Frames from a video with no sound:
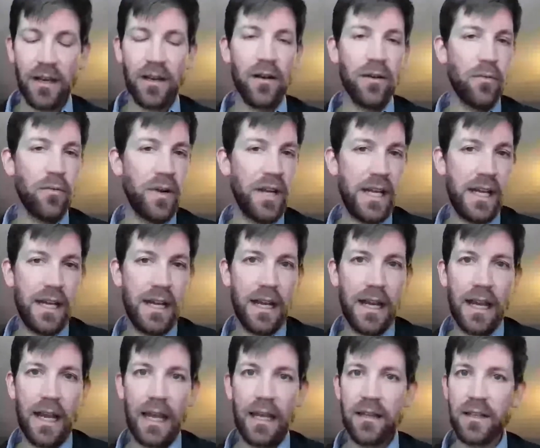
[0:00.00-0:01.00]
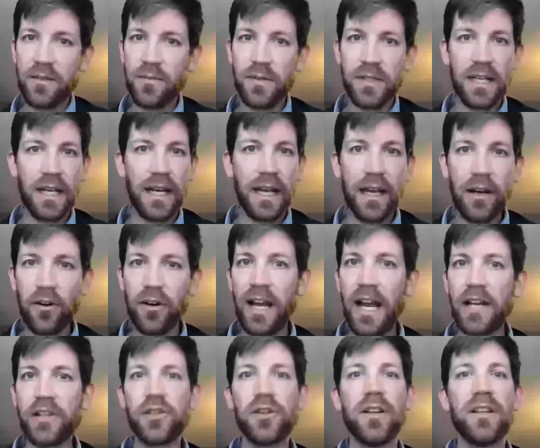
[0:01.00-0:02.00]
this was an
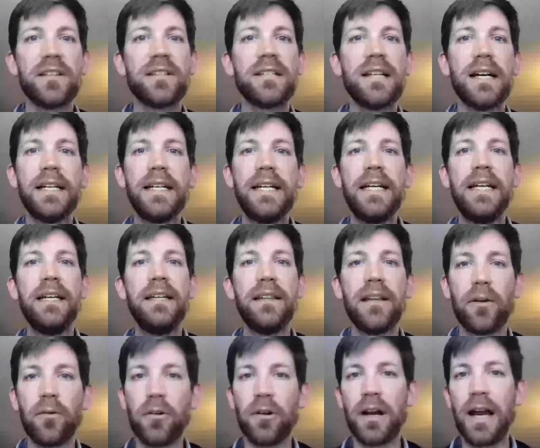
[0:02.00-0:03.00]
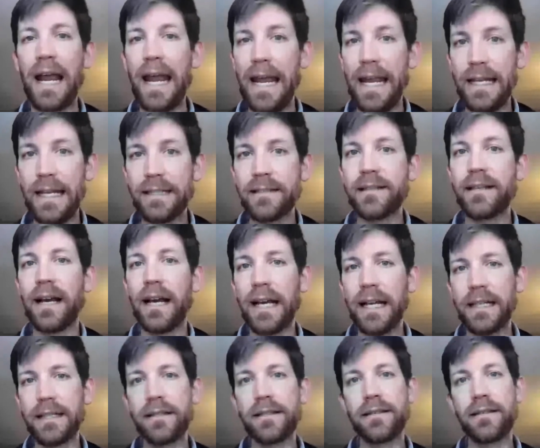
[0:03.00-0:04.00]
international study. There were 8
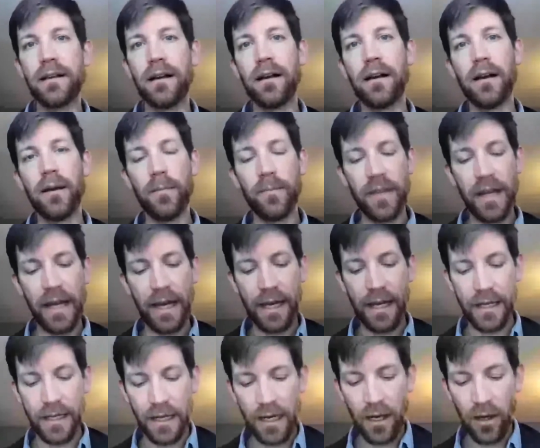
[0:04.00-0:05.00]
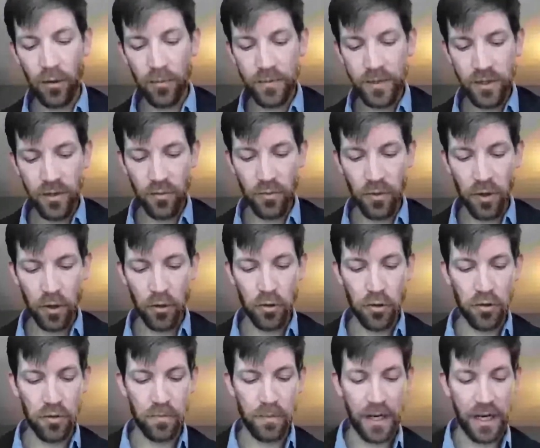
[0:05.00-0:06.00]
sites that helped to
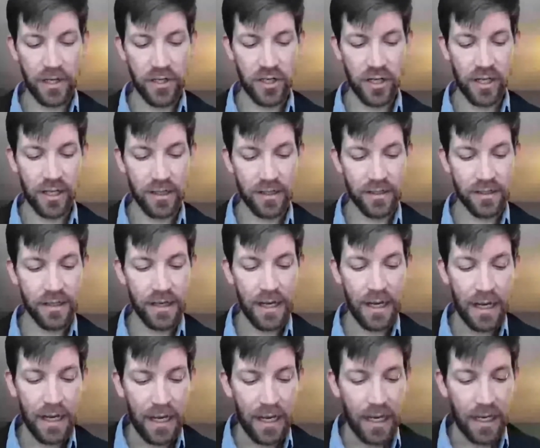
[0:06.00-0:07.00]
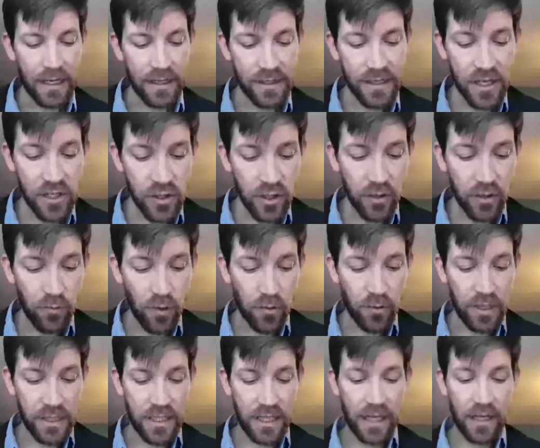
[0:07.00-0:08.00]
recruit patients. And essentially what
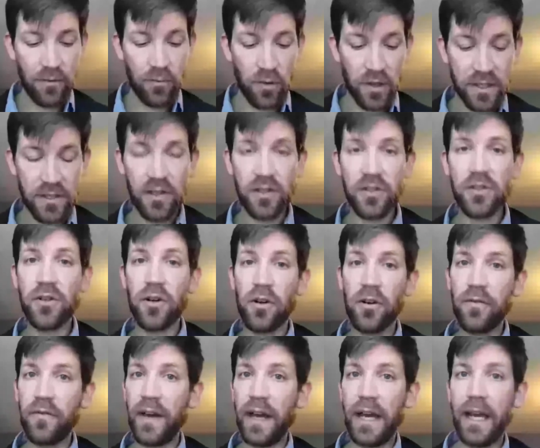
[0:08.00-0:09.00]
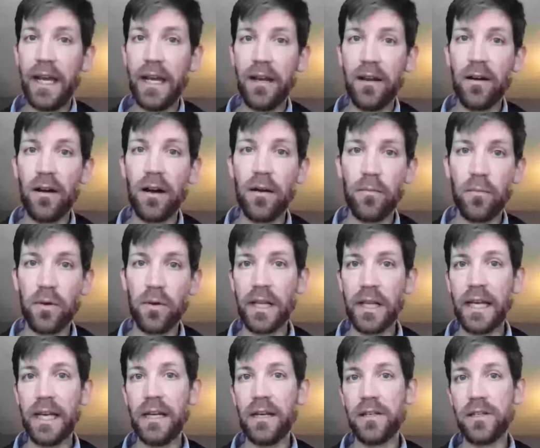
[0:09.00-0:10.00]
we did was a survey
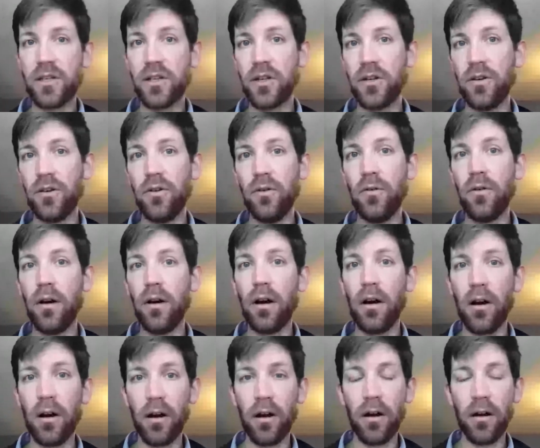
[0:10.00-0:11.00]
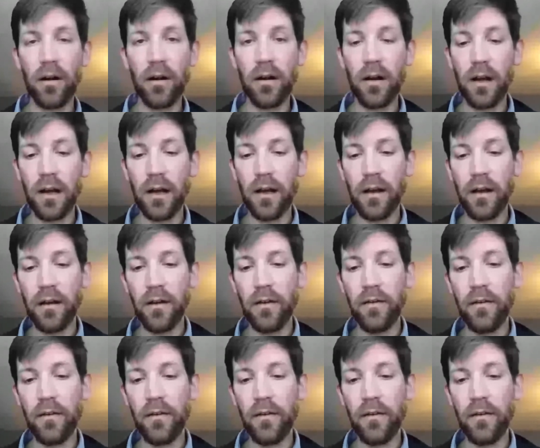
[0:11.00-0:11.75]
related to our